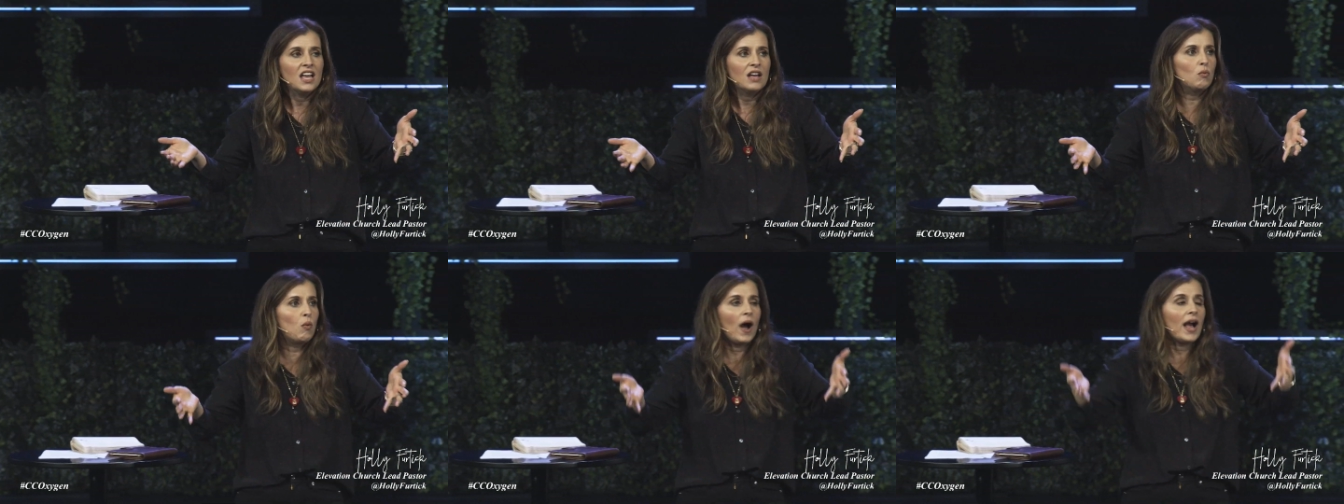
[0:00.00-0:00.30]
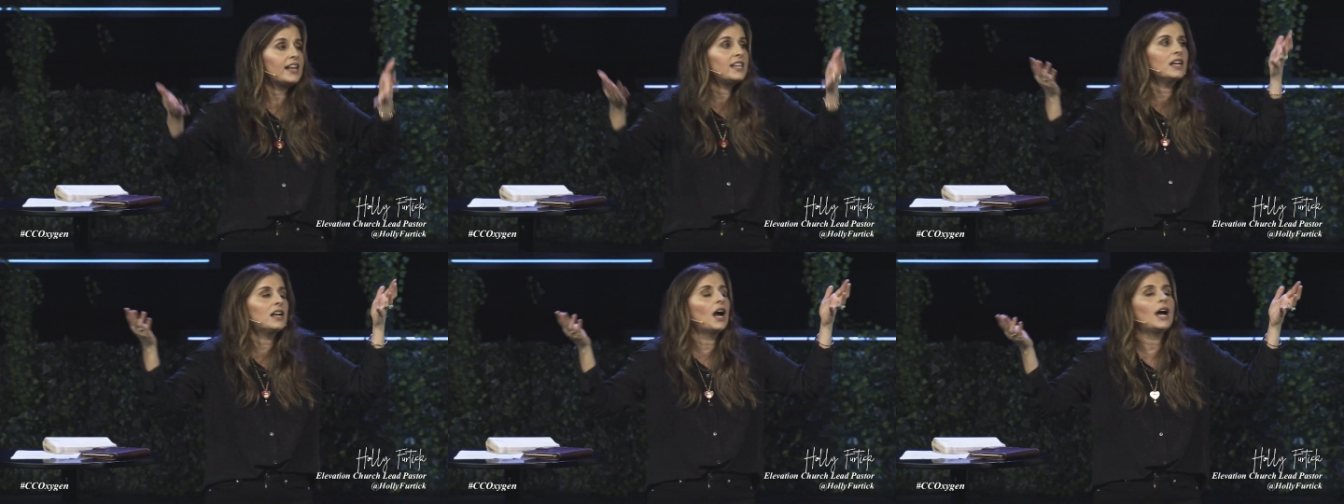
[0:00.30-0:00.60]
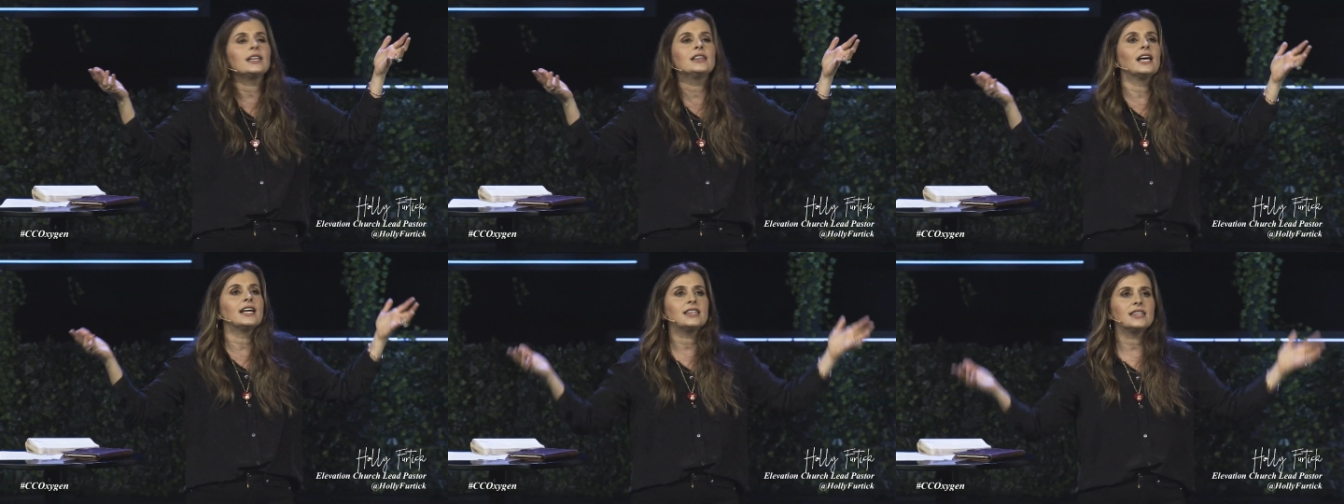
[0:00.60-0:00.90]
Why did
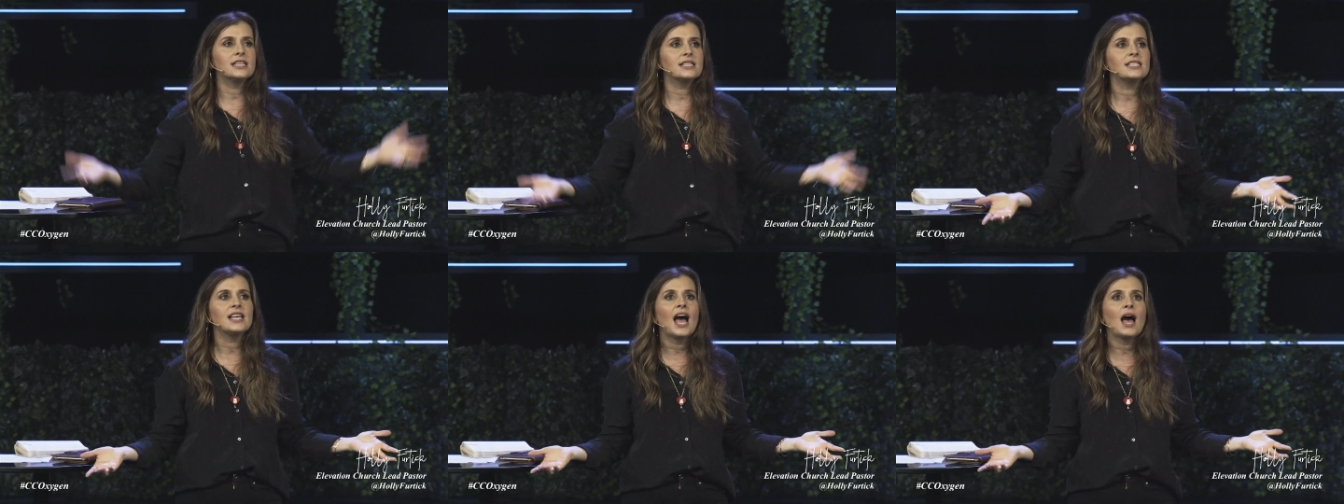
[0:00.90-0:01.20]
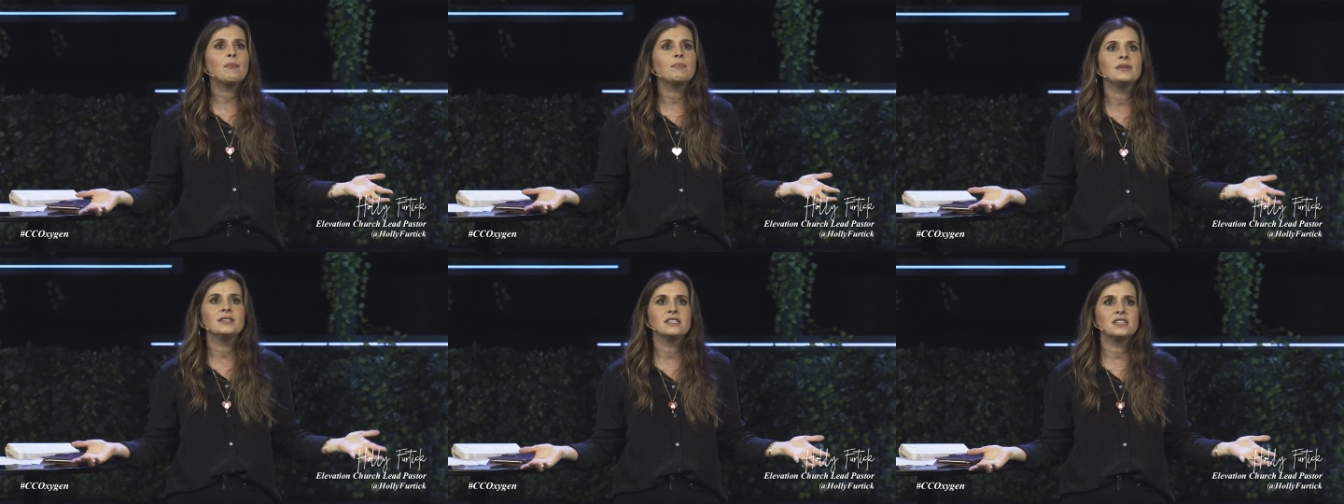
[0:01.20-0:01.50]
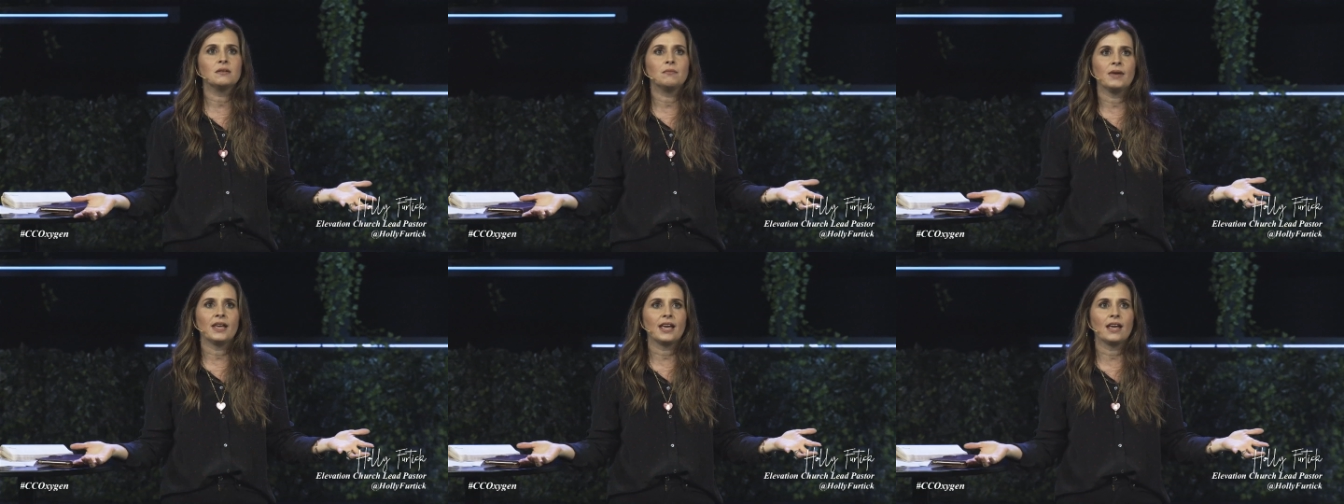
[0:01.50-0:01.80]
God let this happen
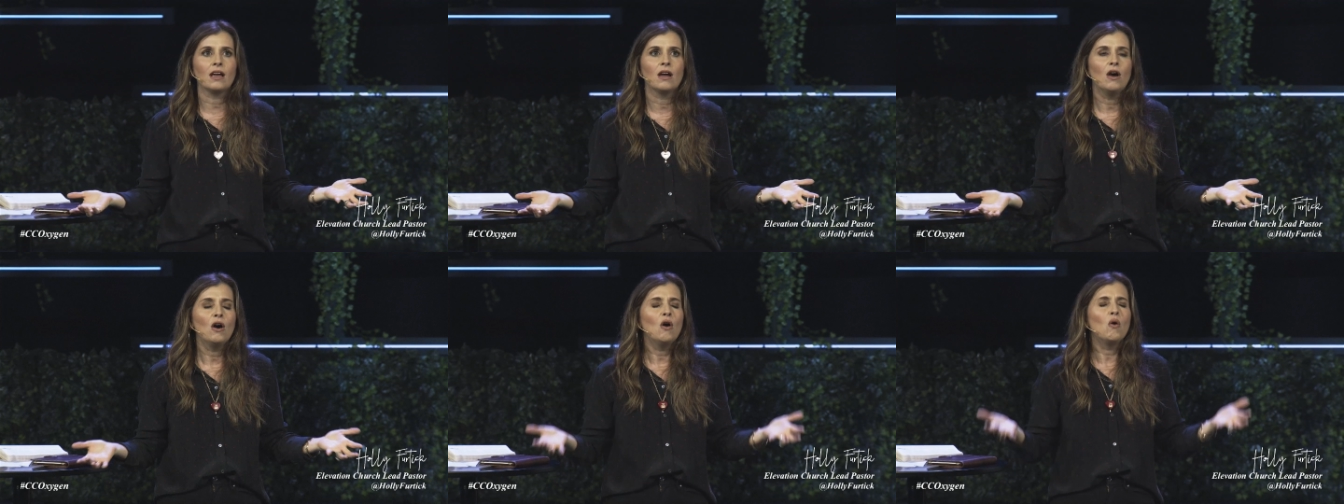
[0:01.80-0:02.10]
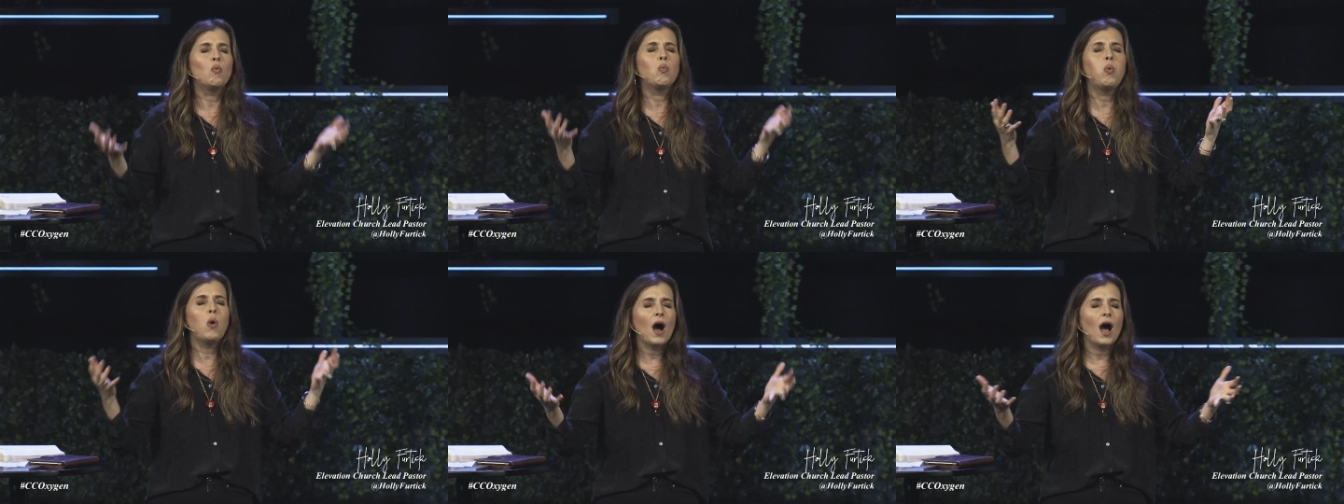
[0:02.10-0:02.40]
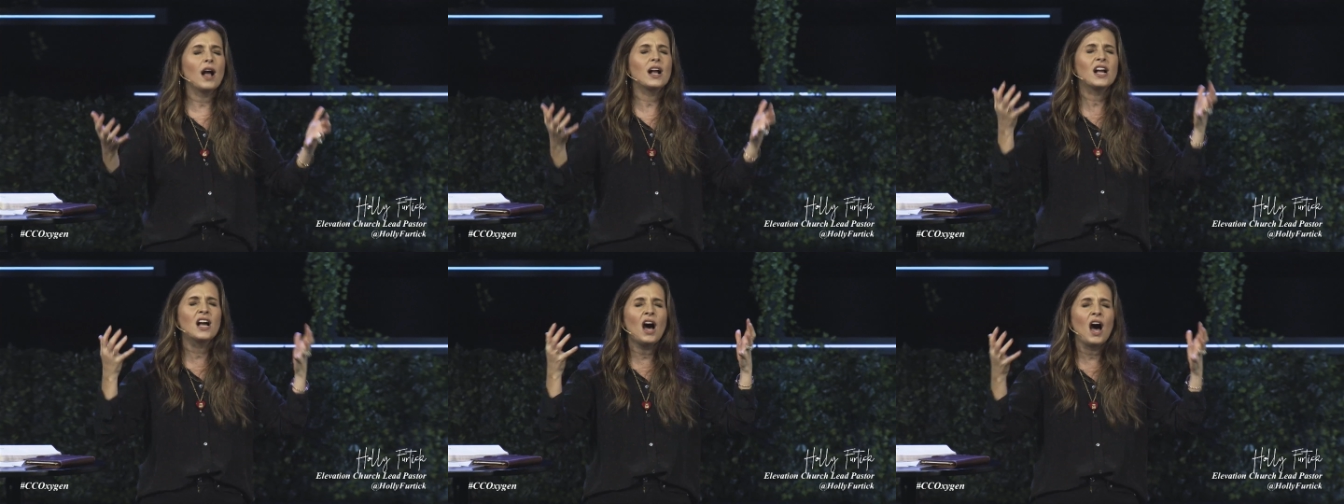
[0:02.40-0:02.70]
to me?
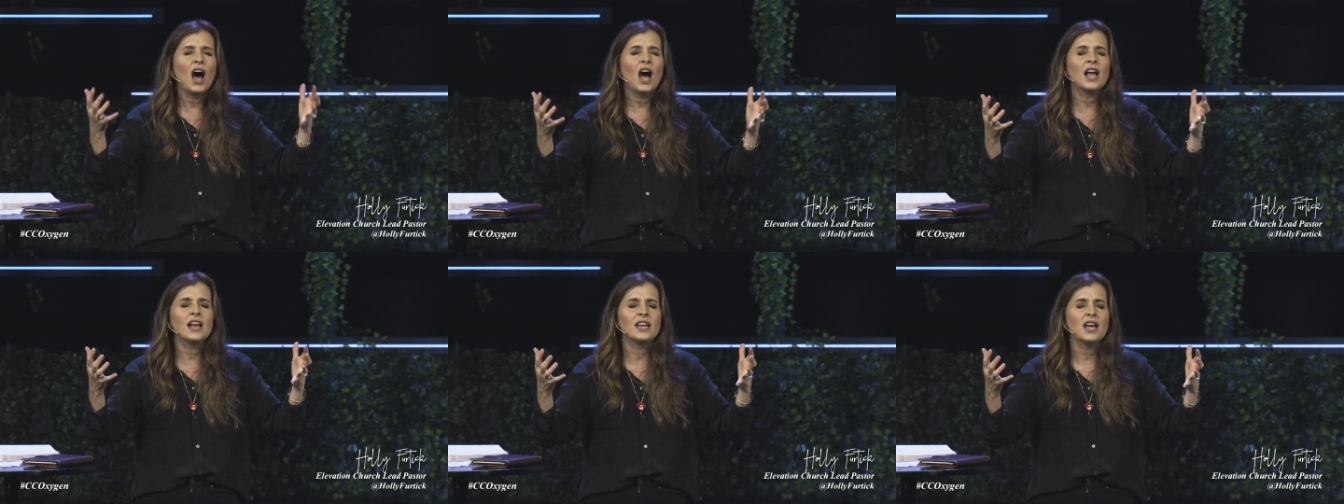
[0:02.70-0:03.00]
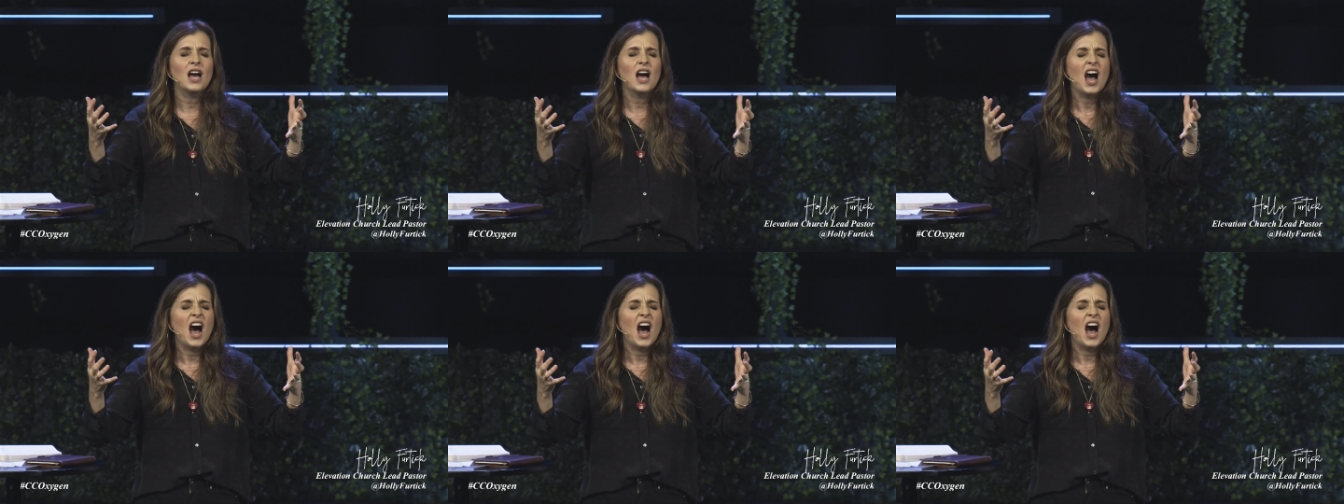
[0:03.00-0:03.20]
What God?